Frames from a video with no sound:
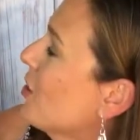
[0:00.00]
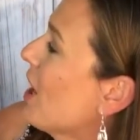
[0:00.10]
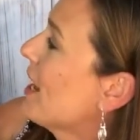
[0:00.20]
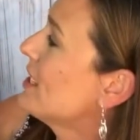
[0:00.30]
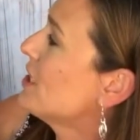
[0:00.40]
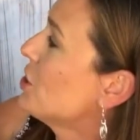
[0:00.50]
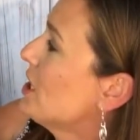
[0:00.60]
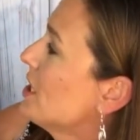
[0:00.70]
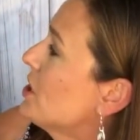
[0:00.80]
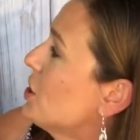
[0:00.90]
the cross,
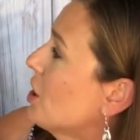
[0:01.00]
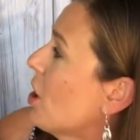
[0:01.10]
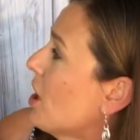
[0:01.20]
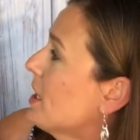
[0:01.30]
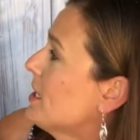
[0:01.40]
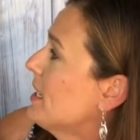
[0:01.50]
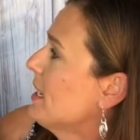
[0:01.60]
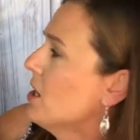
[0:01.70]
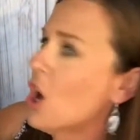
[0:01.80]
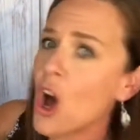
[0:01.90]
Jesus took our
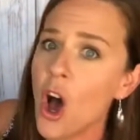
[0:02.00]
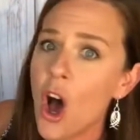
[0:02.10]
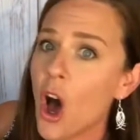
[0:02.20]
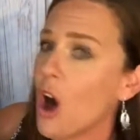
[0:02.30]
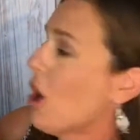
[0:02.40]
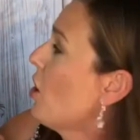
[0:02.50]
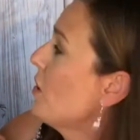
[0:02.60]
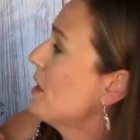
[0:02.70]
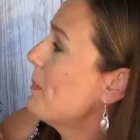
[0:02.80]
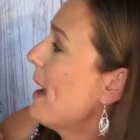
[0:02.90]
sin,
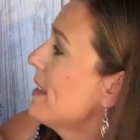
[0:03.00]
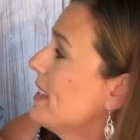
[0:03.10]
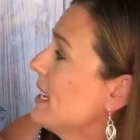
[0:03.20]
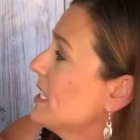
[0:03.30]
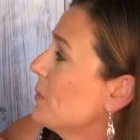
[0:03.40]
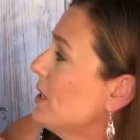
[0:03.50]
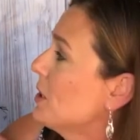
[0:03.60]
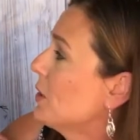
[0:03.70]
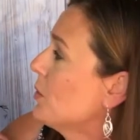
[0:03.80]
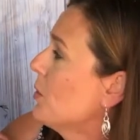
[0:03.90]
all the bad things we
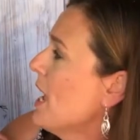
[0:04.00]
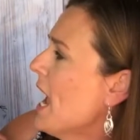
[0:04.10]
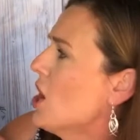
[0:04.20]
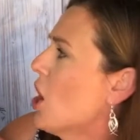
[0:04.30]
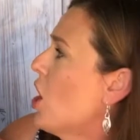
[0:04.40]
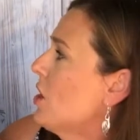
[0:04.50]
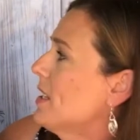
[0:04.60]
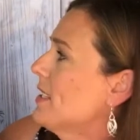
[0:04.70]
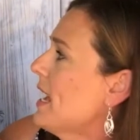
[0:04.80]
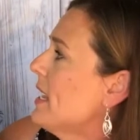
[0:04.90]
do, and all
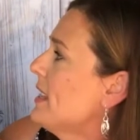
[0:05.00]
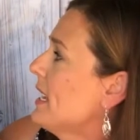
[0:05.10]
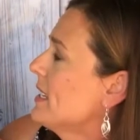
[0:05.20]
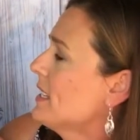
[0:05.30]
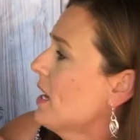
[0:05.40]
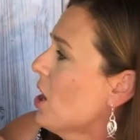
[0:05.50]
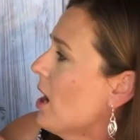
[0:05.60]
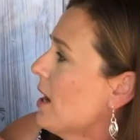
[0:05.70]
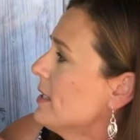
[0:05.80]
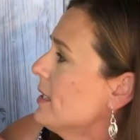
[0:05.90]
the sad things they
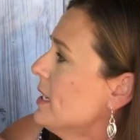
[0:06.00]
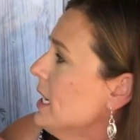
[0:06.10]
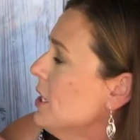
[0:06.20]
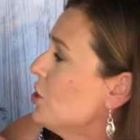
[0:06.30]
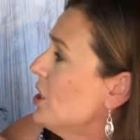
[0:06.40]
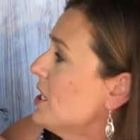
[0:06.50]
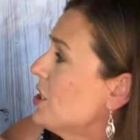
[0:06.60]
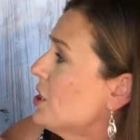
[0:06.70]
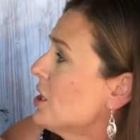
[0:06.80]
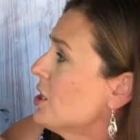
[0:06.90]
cause.
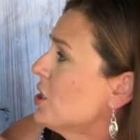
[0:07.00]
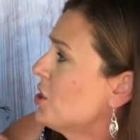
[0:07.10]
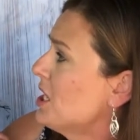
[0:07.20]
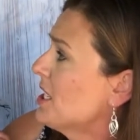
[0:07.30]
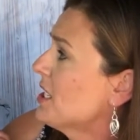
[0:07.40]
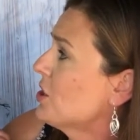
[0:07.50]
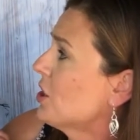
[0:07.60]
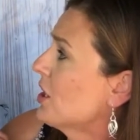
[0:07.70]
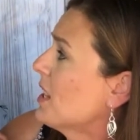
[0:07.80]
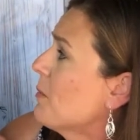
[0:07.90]
Jesus took